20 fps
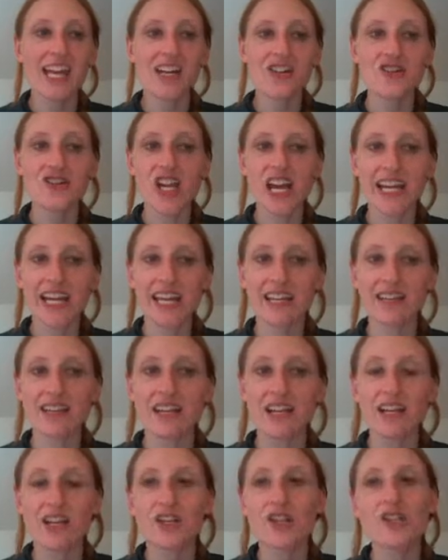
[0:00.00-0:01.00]
Check-in.
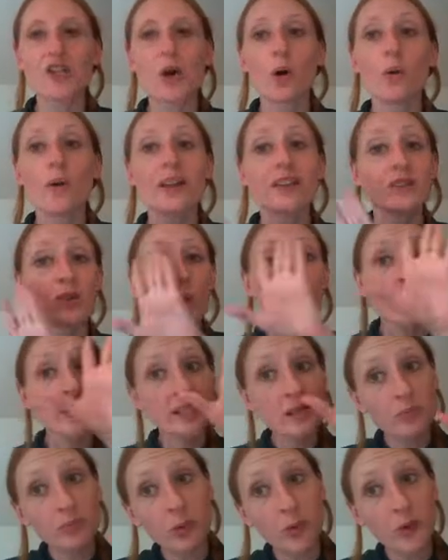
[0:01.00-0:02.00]
So, it's
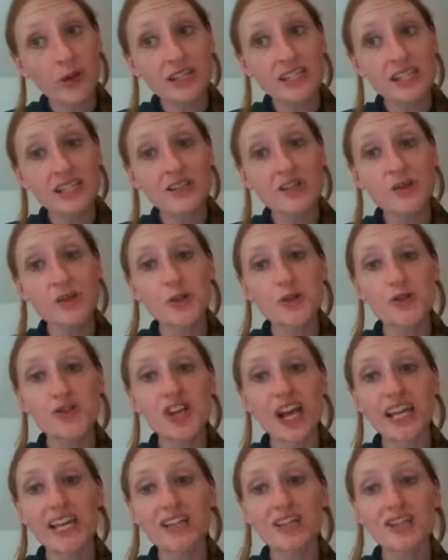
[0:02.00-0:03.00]
always important to
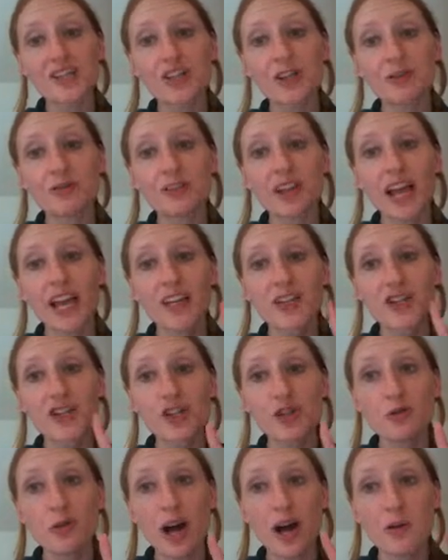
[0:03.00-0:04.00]
check into your flight
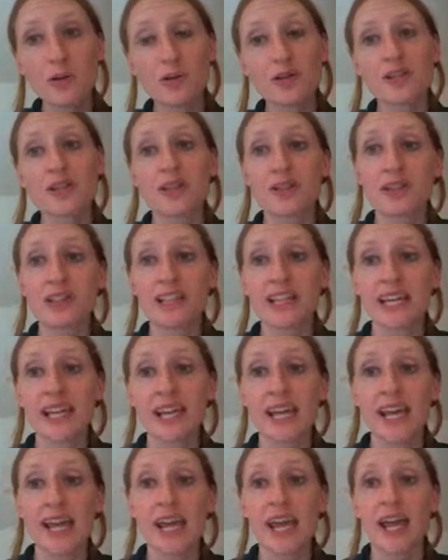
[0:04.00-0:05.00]
2 hours
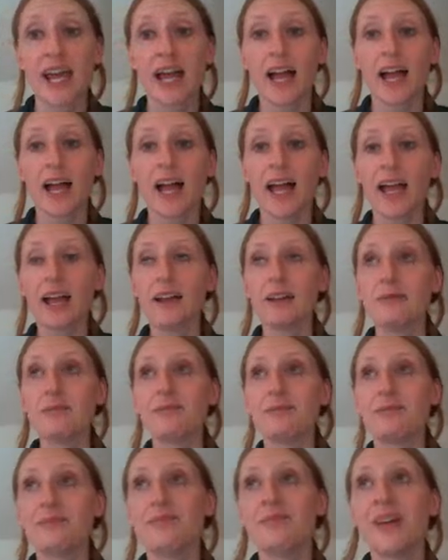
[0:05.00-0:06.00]
early.
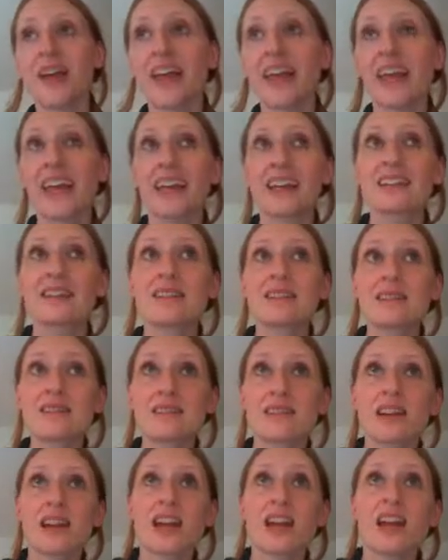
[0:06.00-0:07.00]

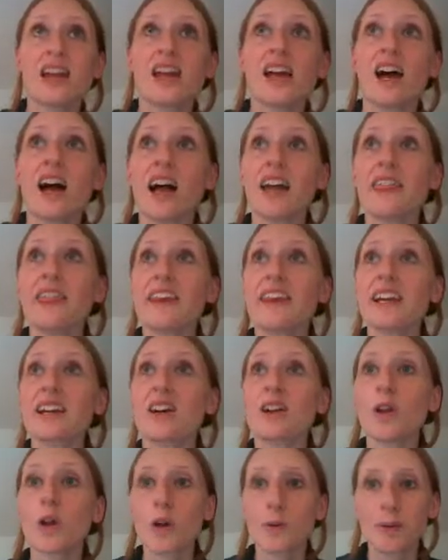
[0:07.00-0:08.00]
And I think
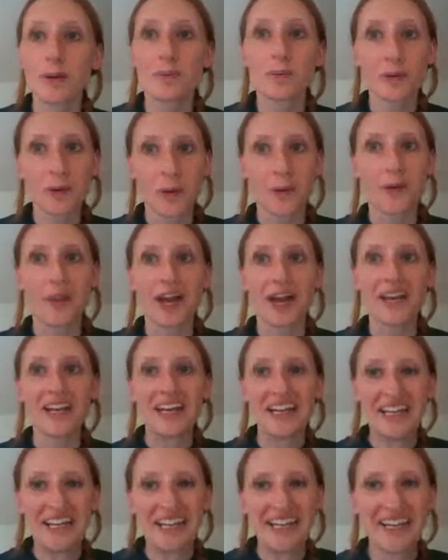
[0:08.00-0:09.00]
a lot of people know
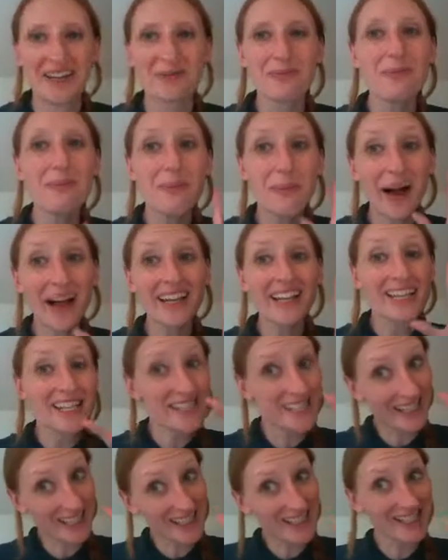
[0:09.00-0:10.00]
that. But,
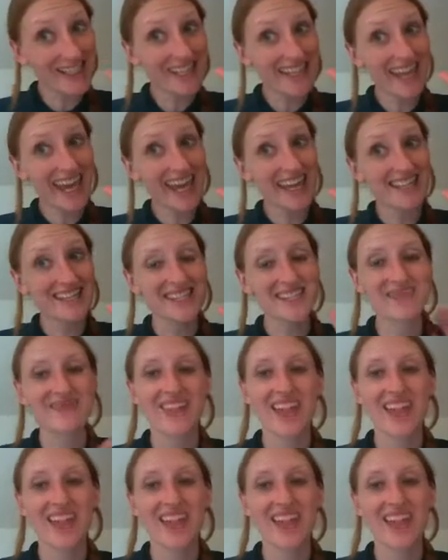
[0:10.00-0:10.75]
just in case,